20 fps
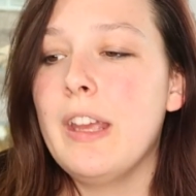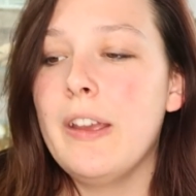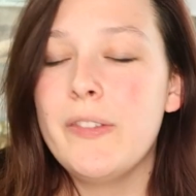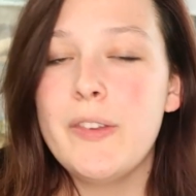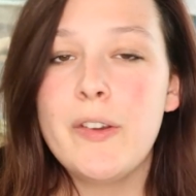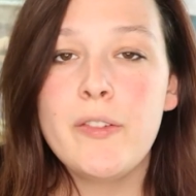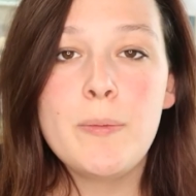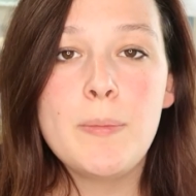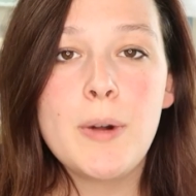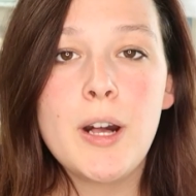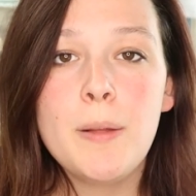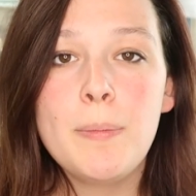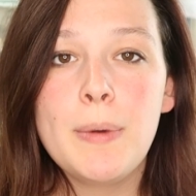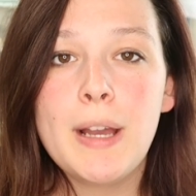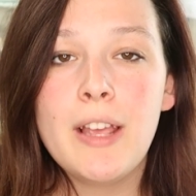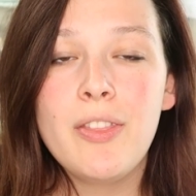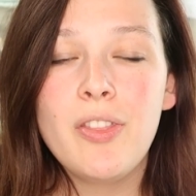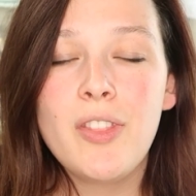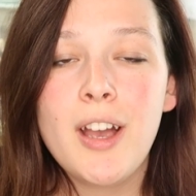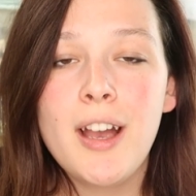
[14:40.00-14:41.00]
if you have a ball
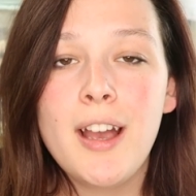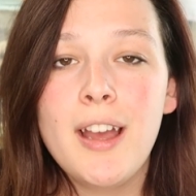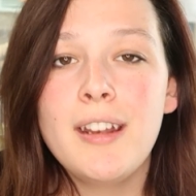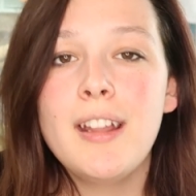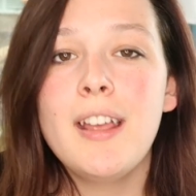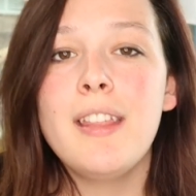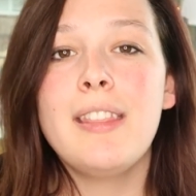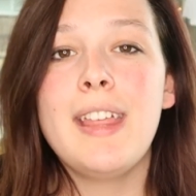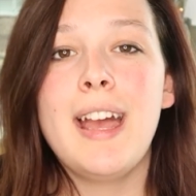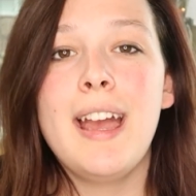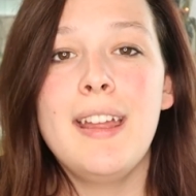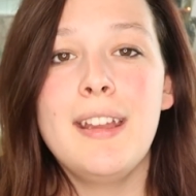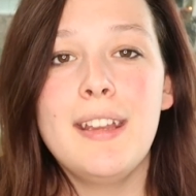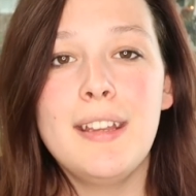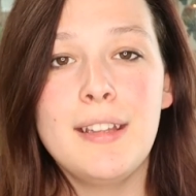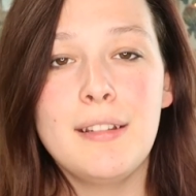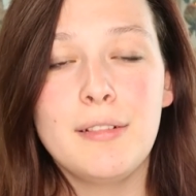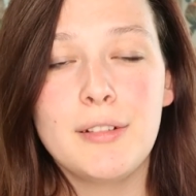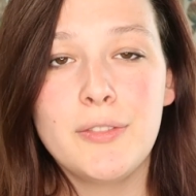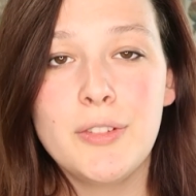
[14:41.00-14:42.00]
python that
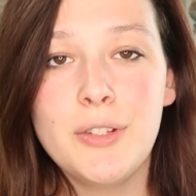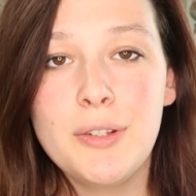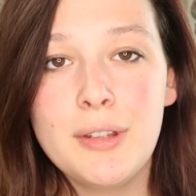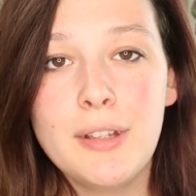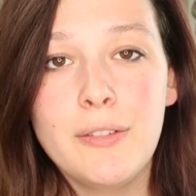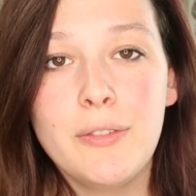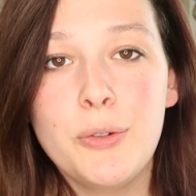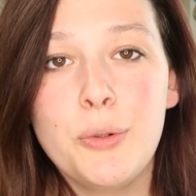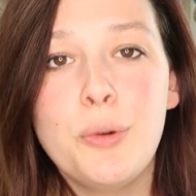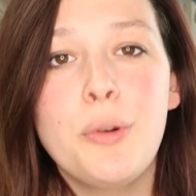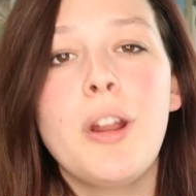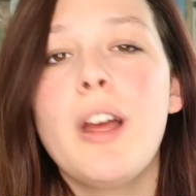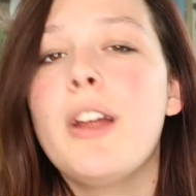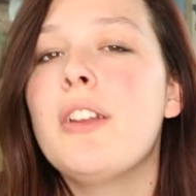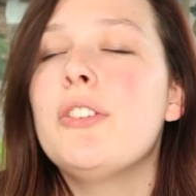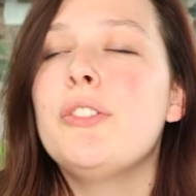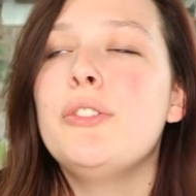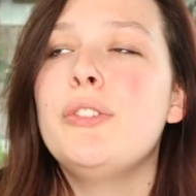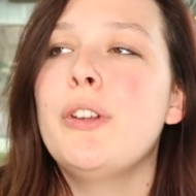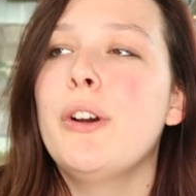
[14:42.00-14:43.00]
is refusing food
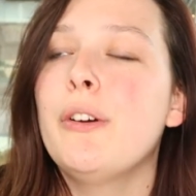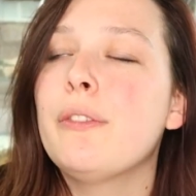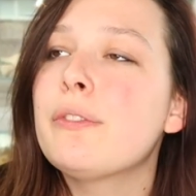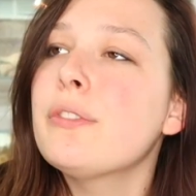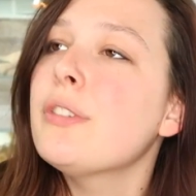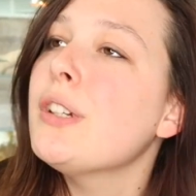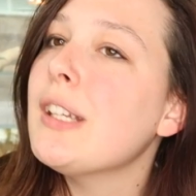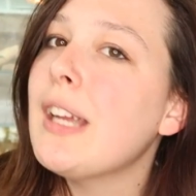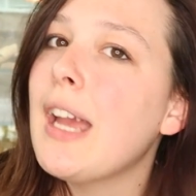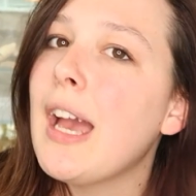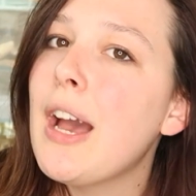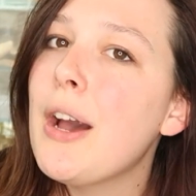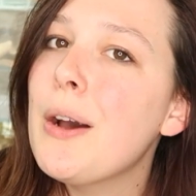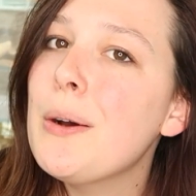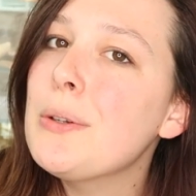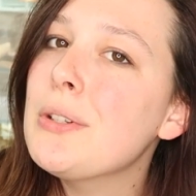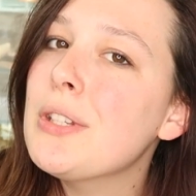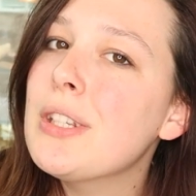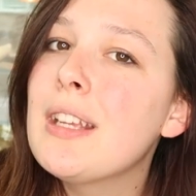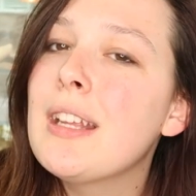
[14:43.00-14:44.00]
don't freak
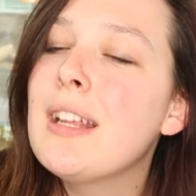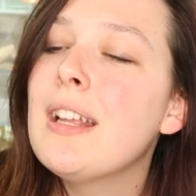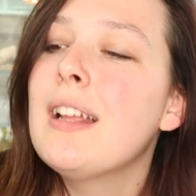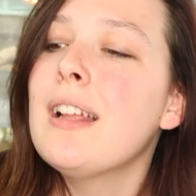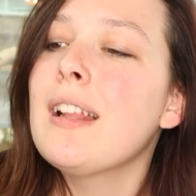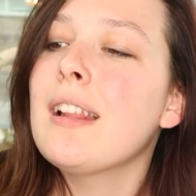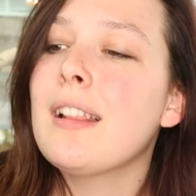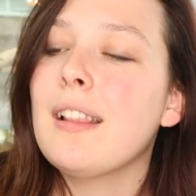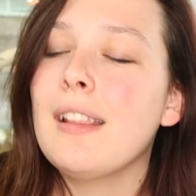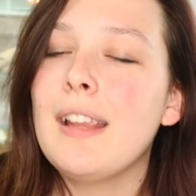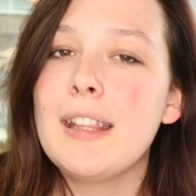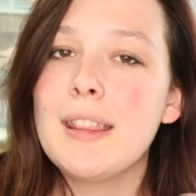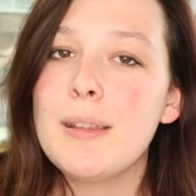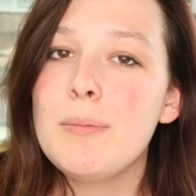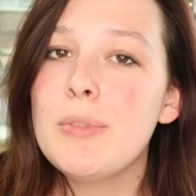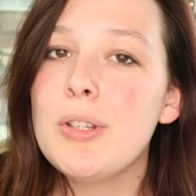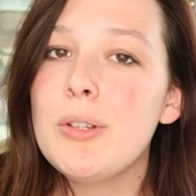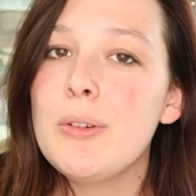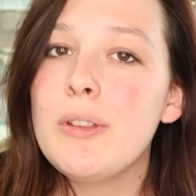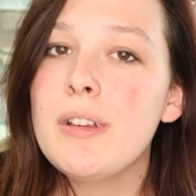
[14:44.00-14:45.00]
out let
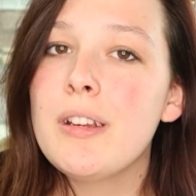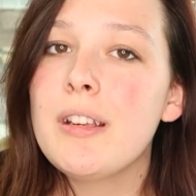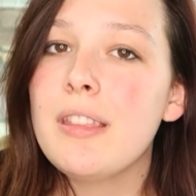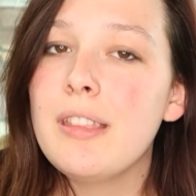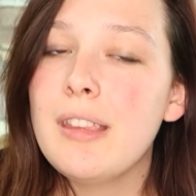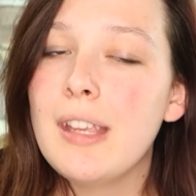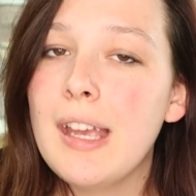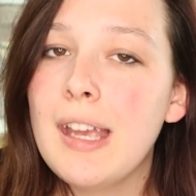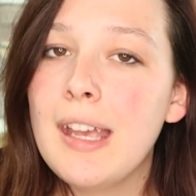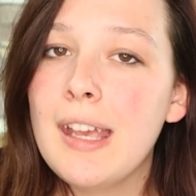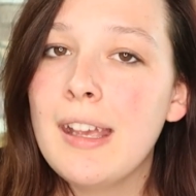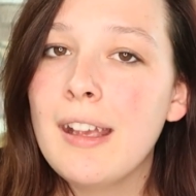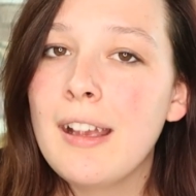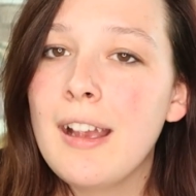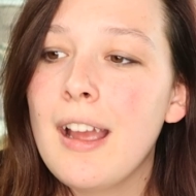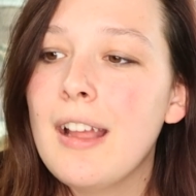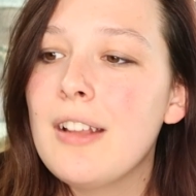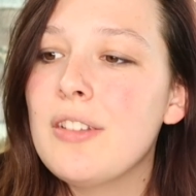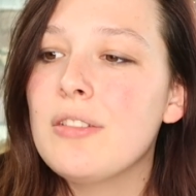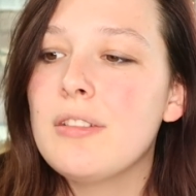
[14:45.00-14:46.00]
them do their
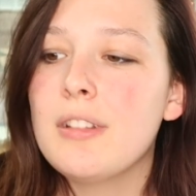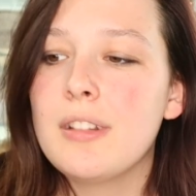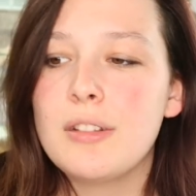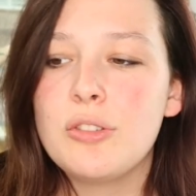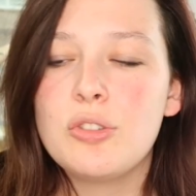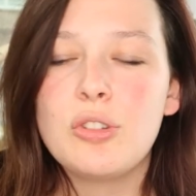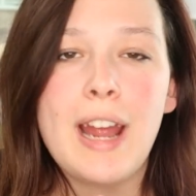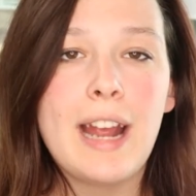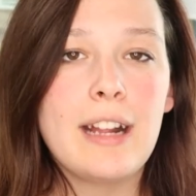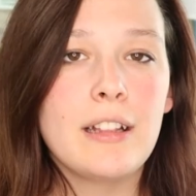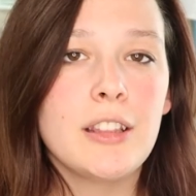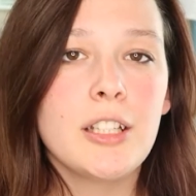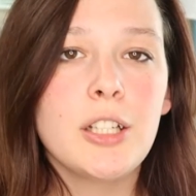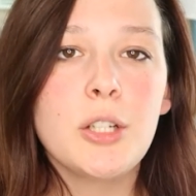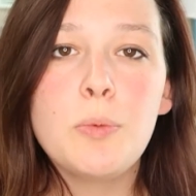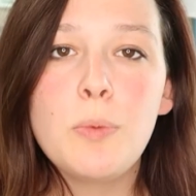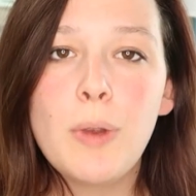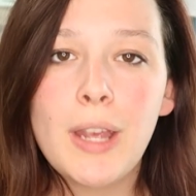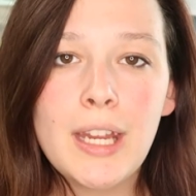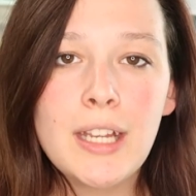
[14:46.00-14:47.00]
thing track
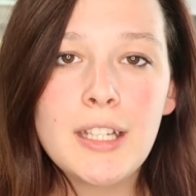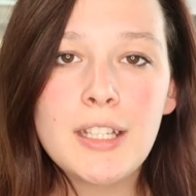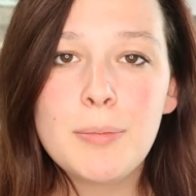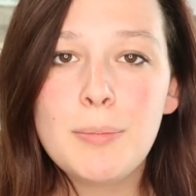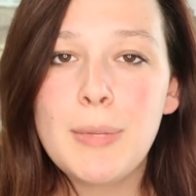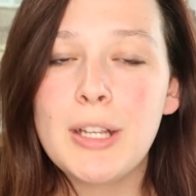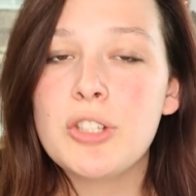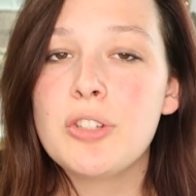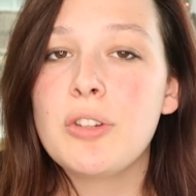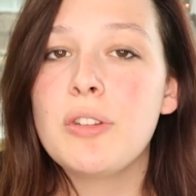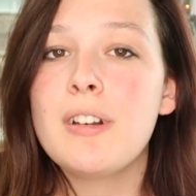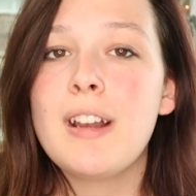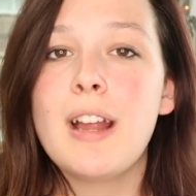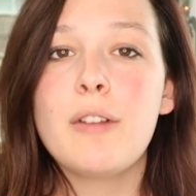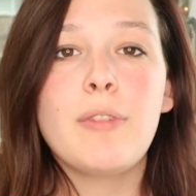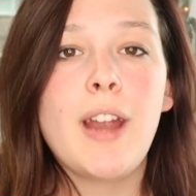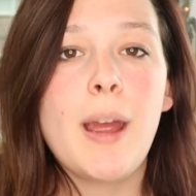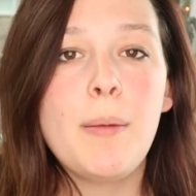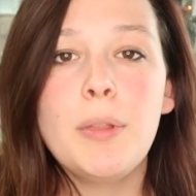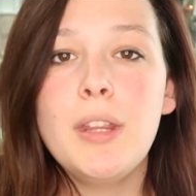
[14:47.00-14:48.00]
their weight to make sure they're
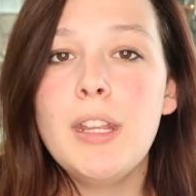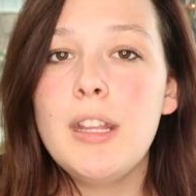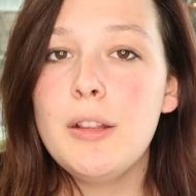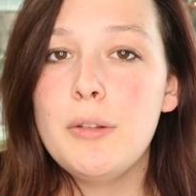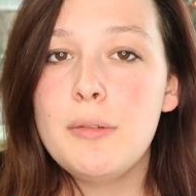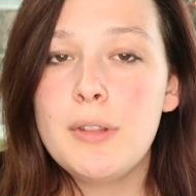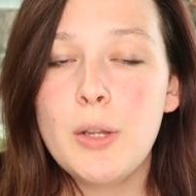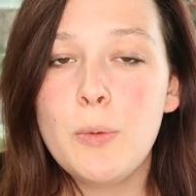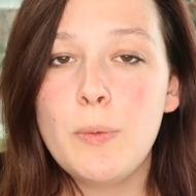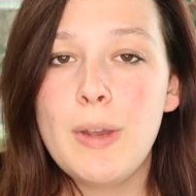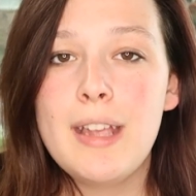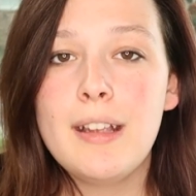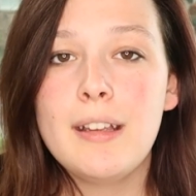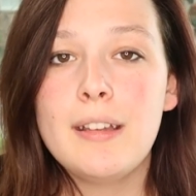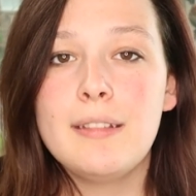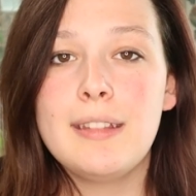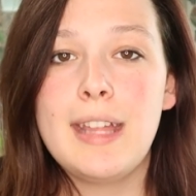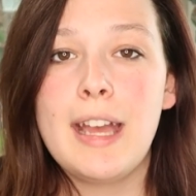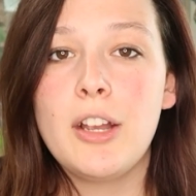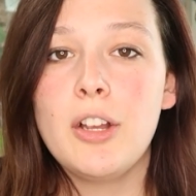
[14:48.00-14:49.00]
not rapidly losing weight
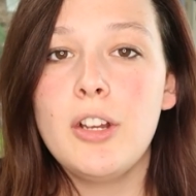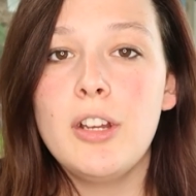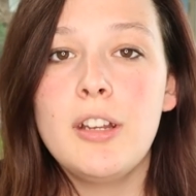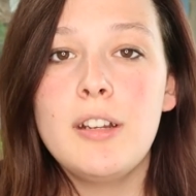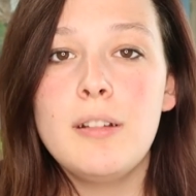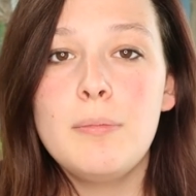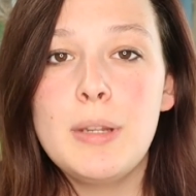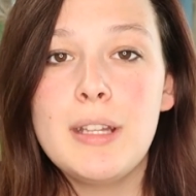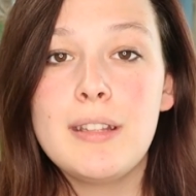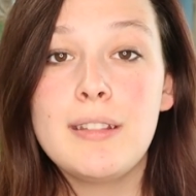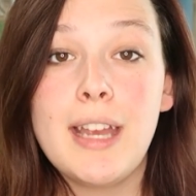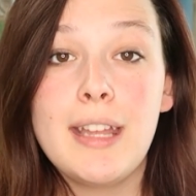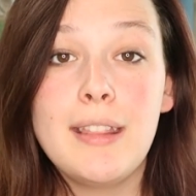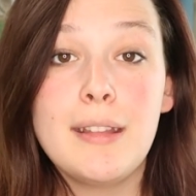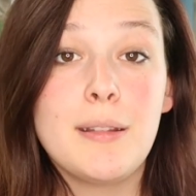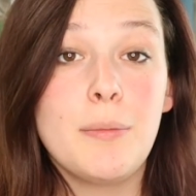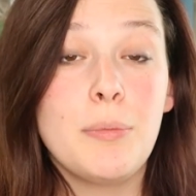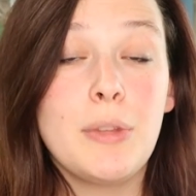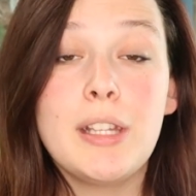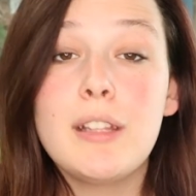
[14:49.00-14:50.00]
because that could be a sign
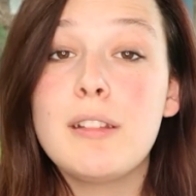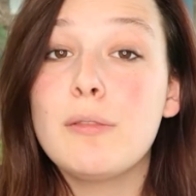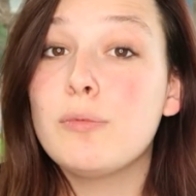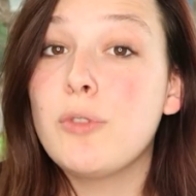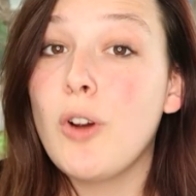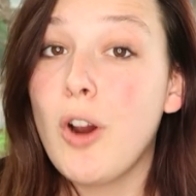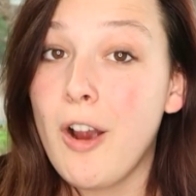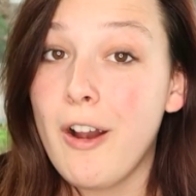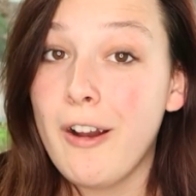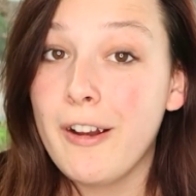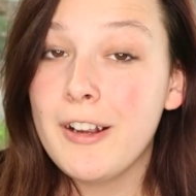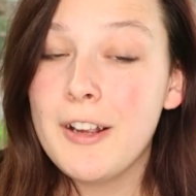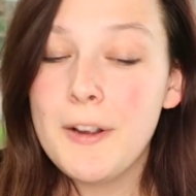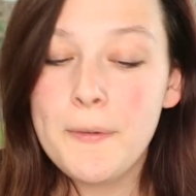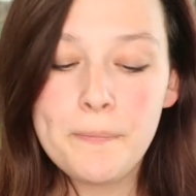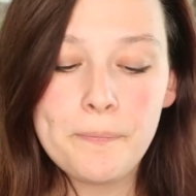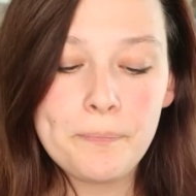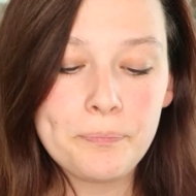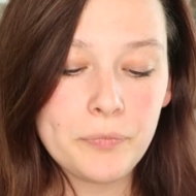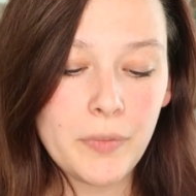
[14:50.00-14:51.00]
that something is wrong
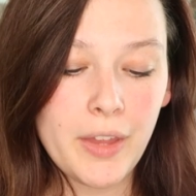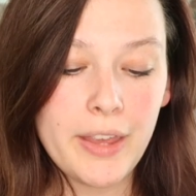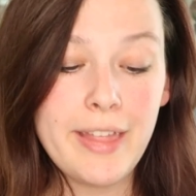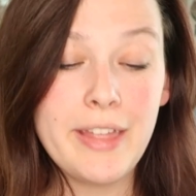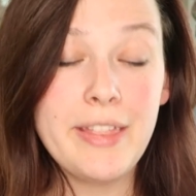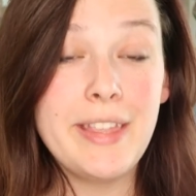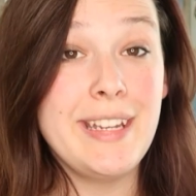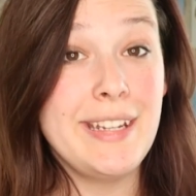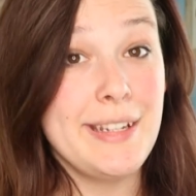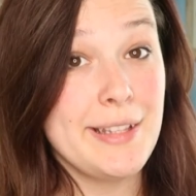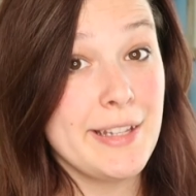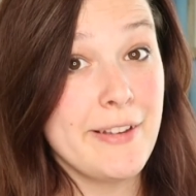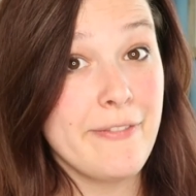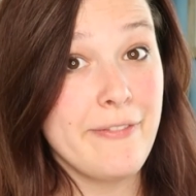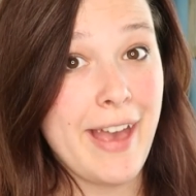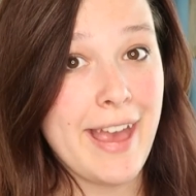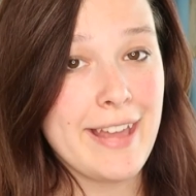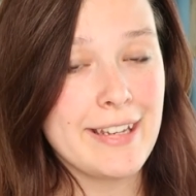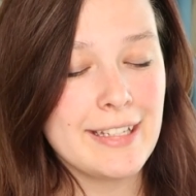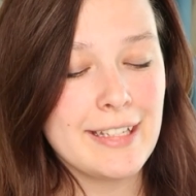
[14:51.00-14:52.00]
and that they need to see a
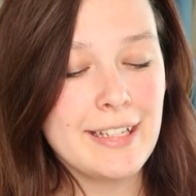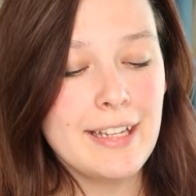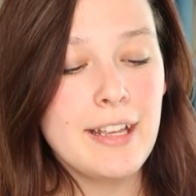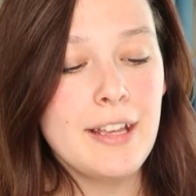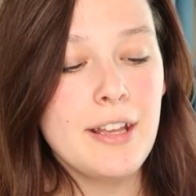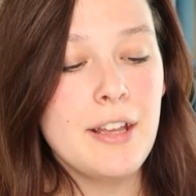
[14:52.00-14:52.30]
vet.